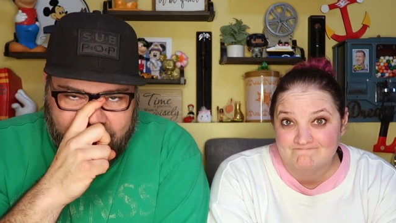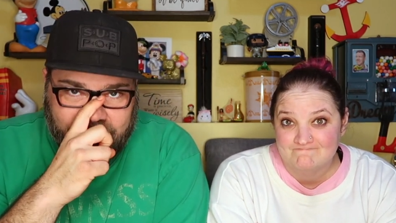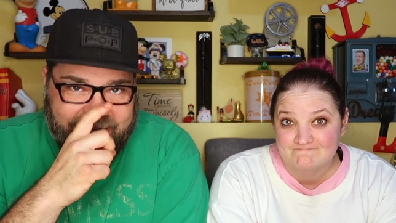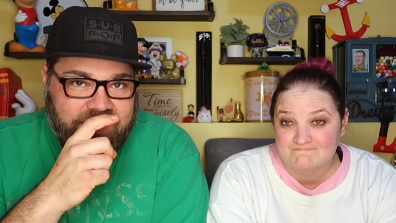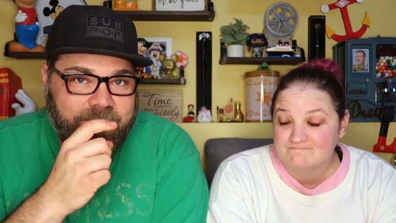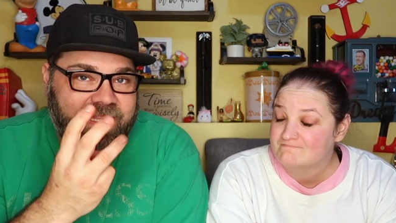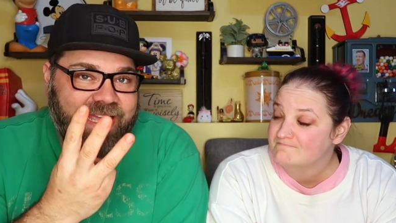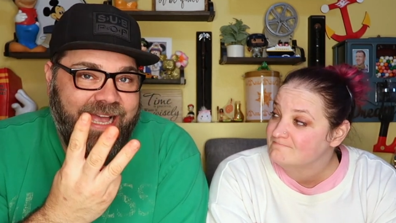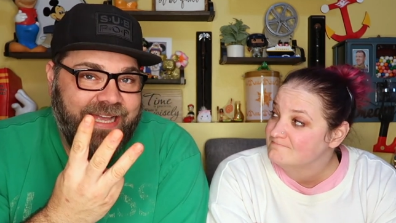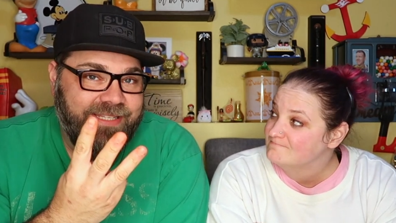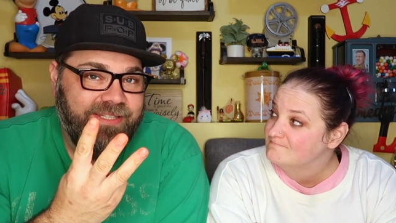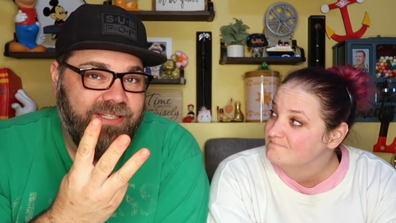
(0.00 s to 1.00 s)
Speaker 1: a recipe that
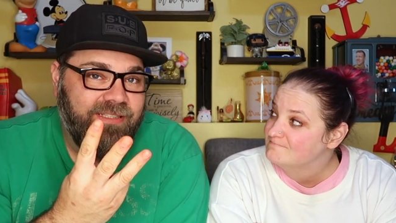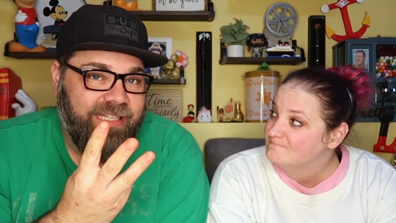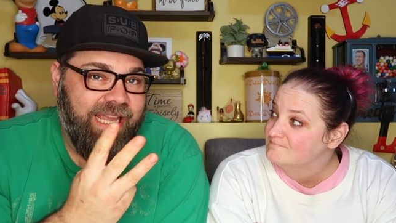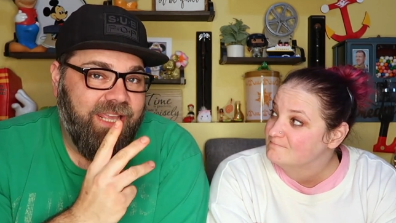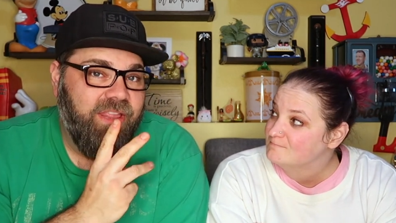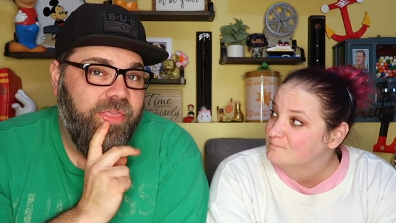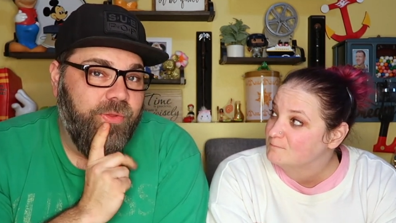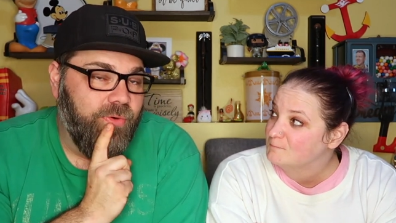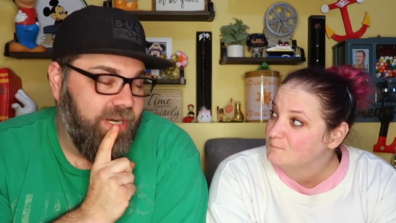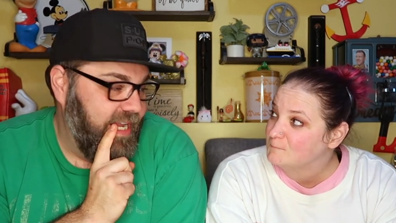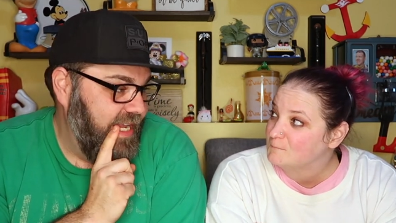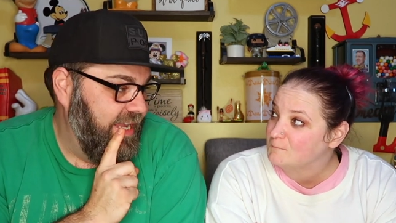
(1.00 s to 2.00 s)
has like
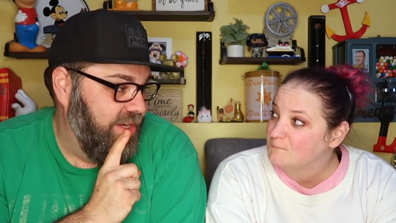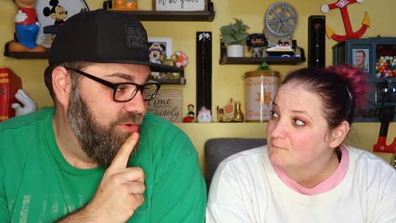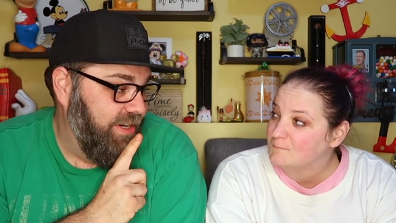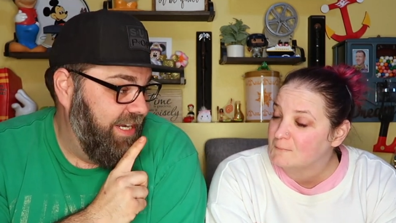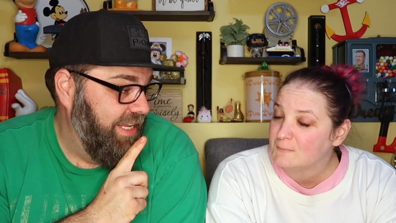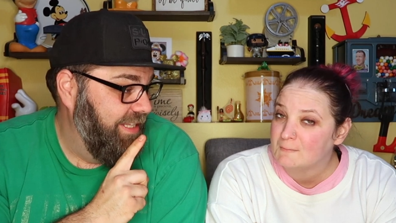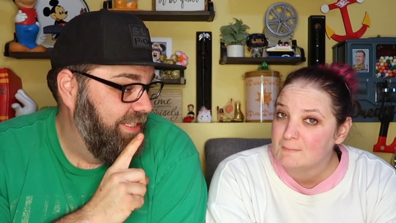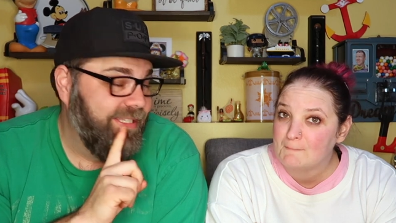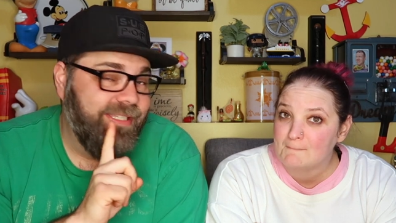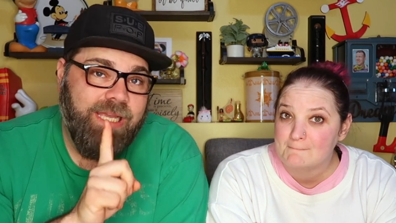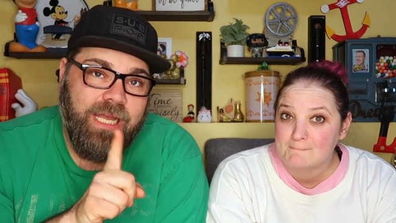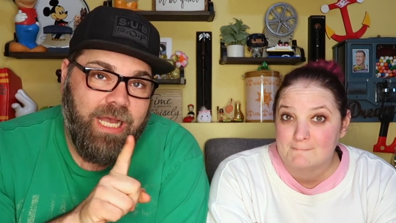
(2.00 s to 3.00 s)
three
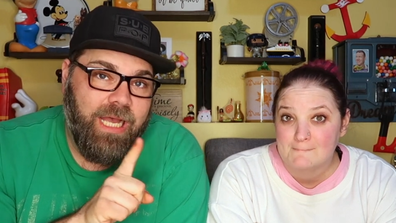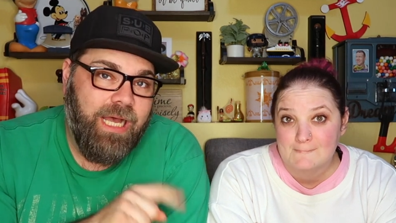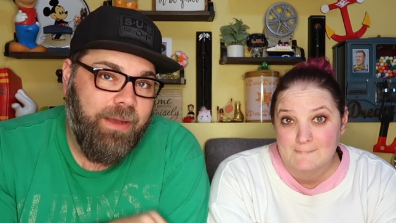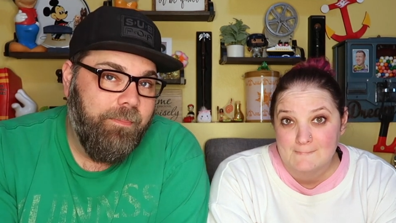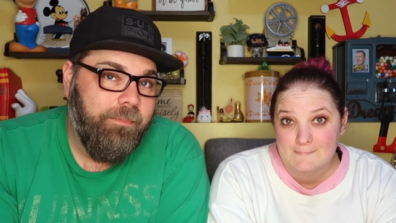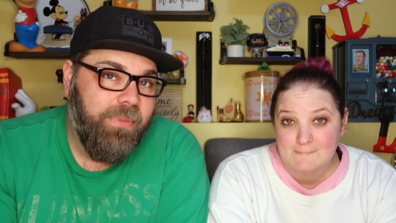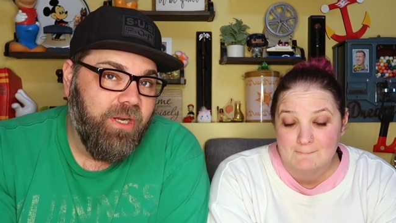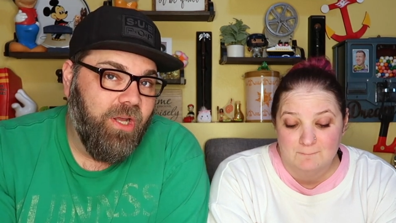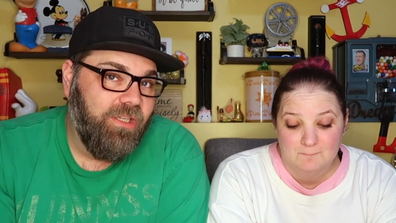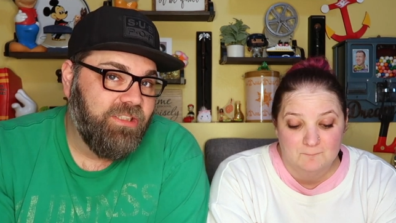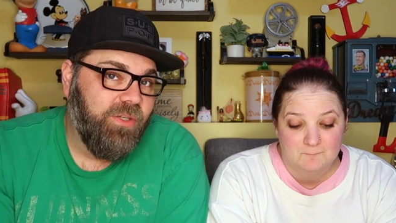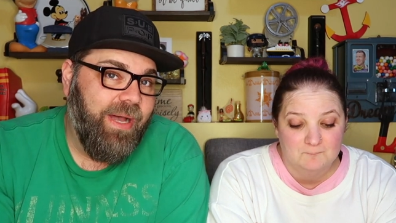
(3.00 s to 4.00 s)
ingredients, uh,
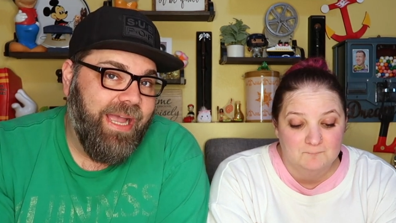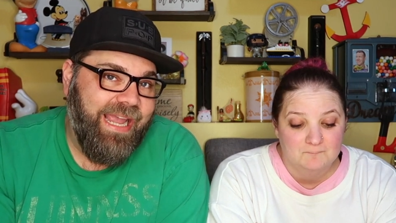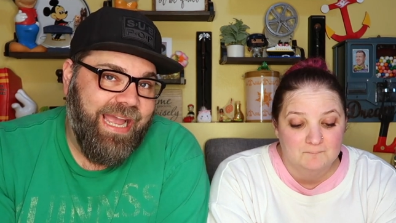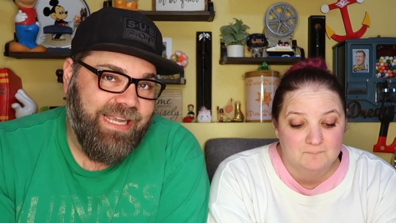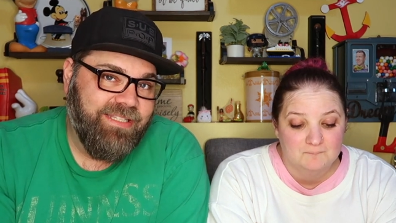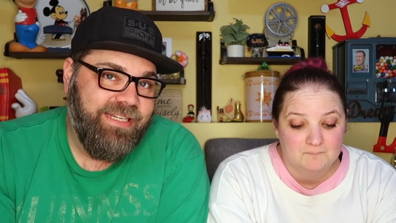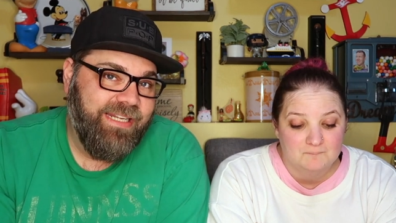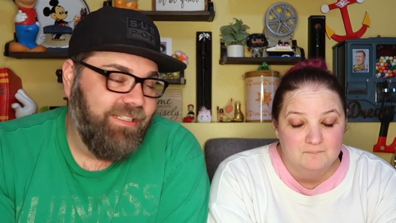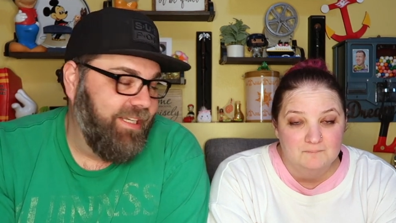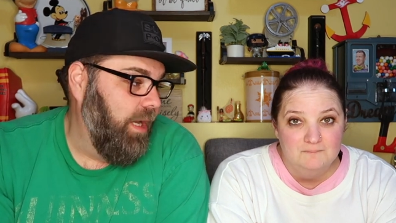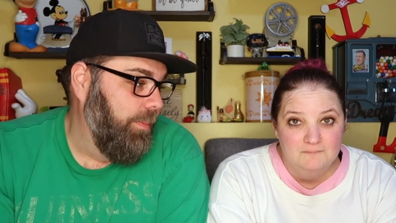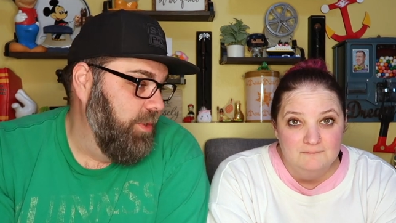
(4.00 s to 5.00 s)
but also I
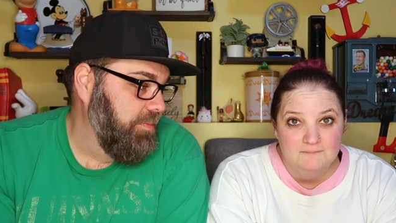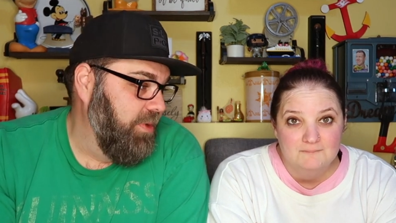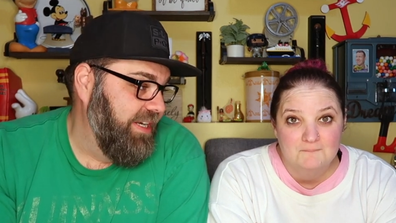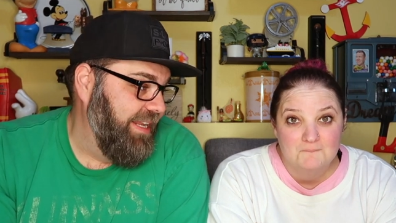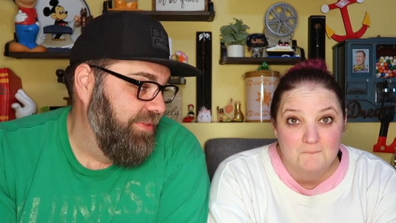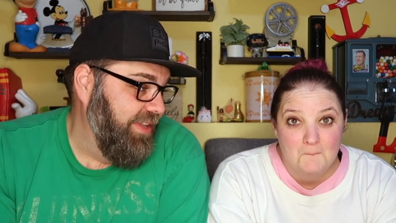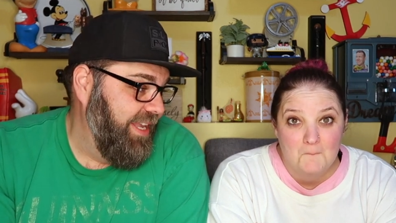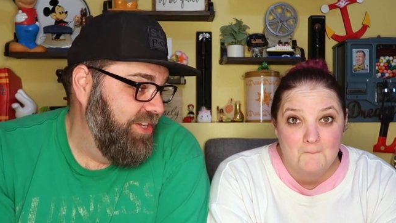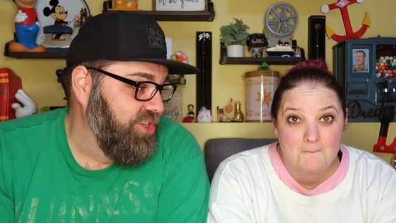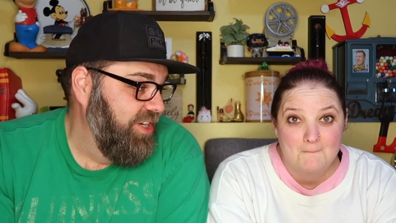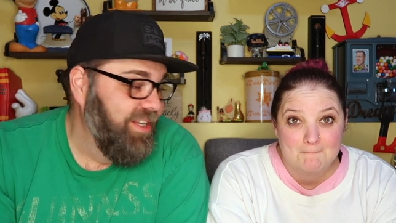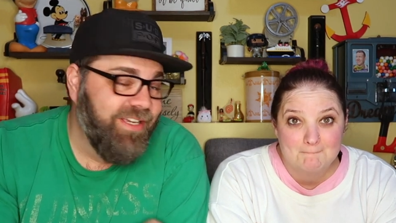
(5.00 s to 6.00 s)
accidentally almost burned down the
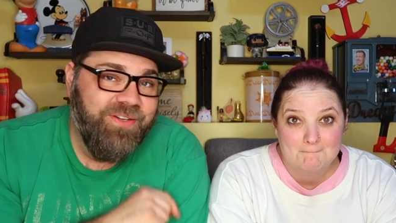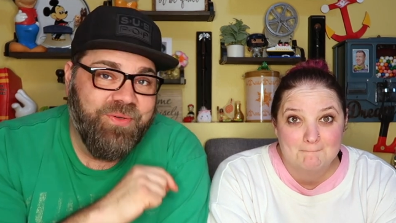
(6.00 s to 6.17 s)
kitchen